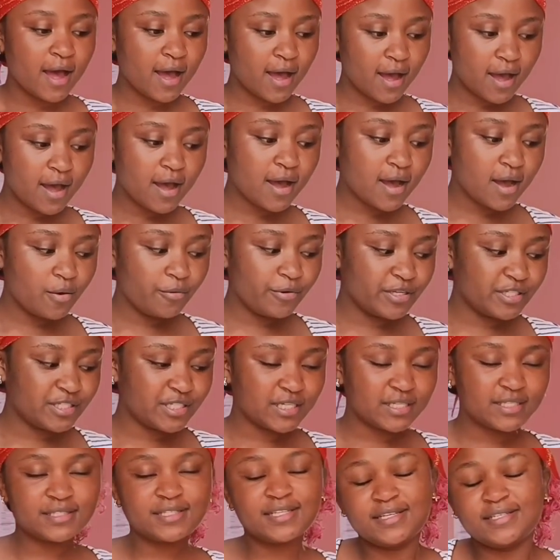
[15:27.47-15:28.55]
uh we
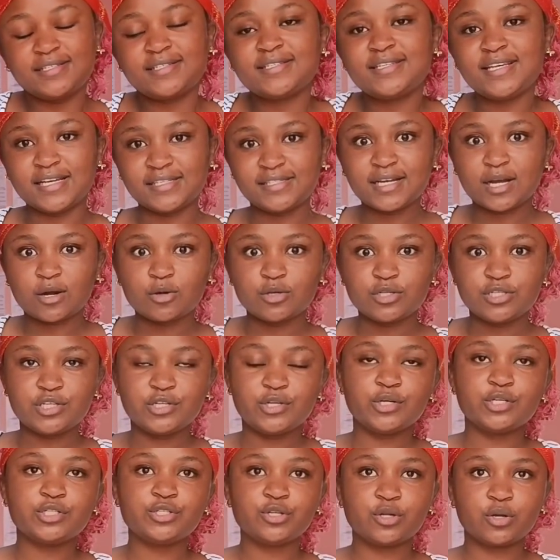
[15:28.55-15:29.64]
just this is just a
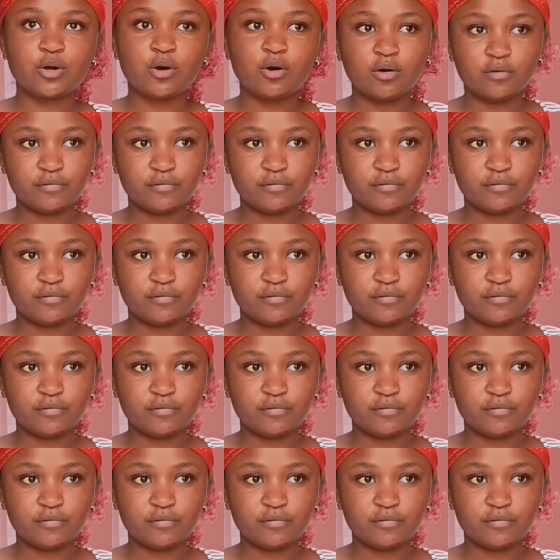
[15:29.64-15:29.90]
continuation